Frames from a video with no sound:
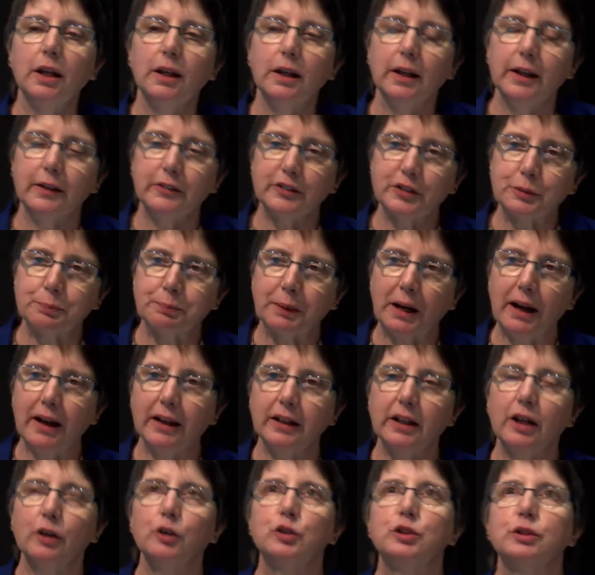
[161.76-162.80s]
It sprang
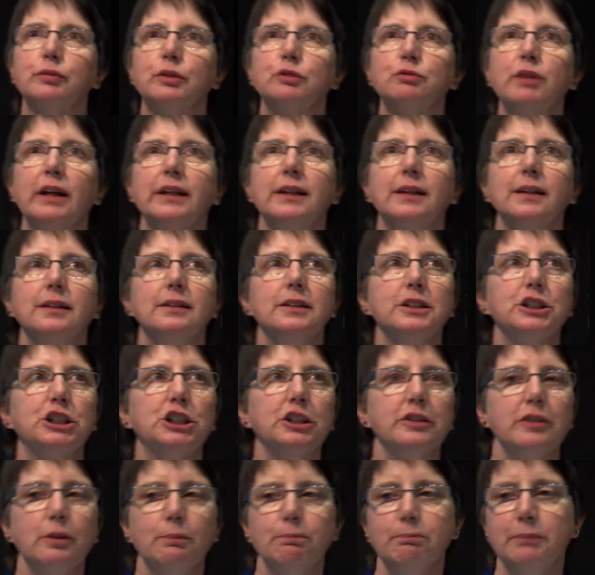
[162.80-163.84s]
out of a recognition that